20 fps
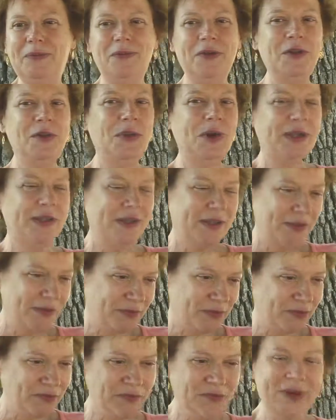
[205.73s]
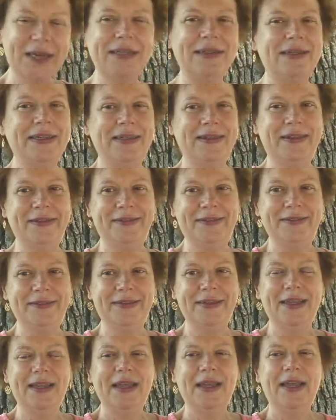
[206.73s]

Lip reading: you want the friendliness.